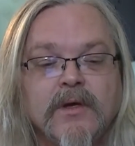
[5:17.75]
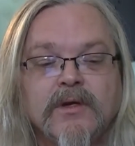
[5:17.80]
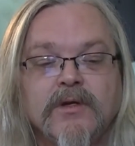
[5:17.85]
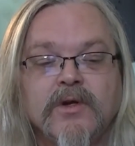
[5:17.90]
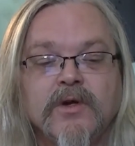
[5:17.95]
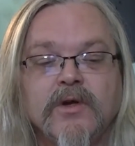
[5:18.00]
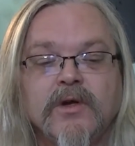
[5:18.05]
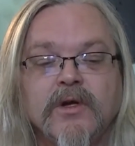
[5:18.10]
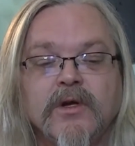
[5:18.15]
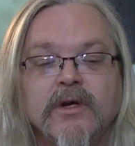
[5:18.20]

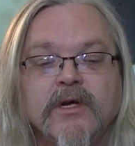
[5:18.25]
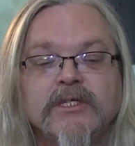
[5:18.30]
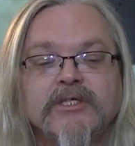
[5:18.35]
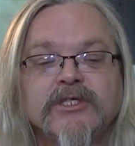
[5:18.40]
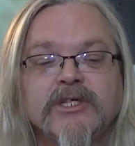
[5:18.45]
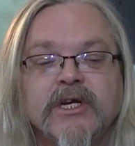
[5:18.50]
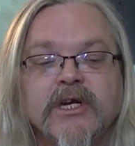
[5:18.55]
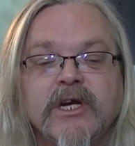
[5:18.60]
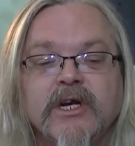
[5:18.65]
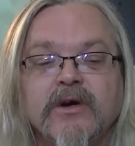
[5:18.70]
Nuclear
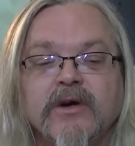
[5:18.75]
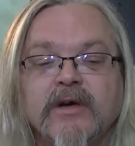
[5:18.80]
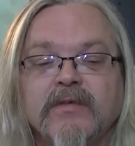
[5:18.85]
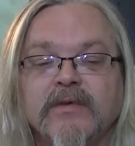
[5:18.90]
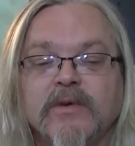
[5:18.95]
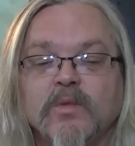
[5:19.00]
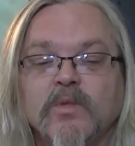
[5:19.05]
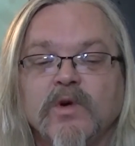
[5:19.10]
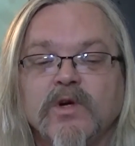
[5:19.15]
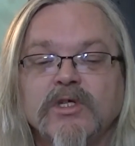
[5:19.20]
engineer,
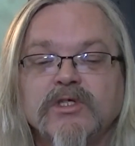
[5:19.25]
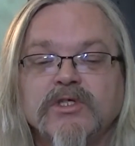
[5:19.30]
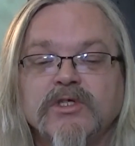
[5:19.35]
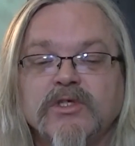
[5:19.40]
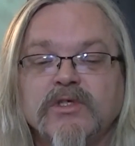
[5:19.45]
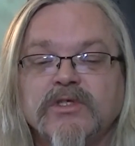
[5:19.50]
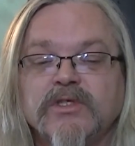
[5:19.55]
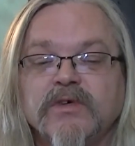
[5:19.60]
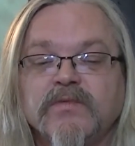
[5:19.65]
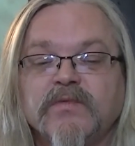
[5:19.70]
even worse
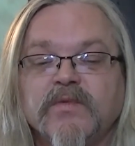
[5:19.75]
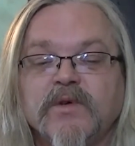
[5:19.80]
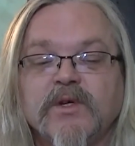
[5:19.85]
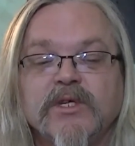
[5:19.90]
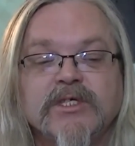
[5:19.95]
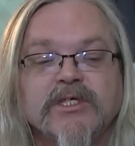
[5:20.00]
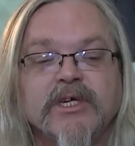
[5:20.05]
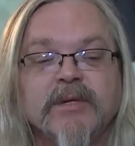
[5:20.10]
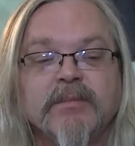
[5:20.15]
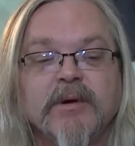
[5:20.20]
news at
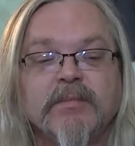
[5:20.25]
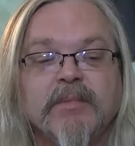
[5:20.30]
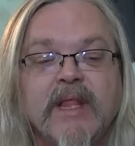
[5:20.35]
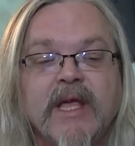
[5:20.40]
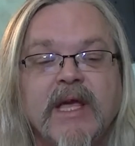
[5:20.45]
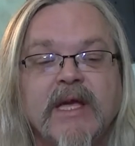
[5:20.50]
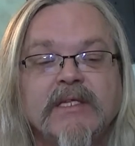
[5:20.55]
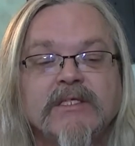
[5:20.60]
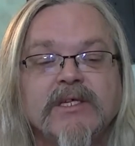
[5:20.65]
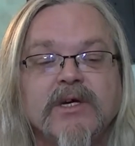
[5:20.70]
Fukushima
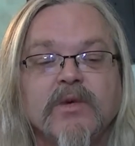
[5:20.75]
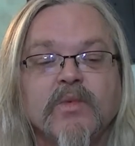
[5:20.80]
plant.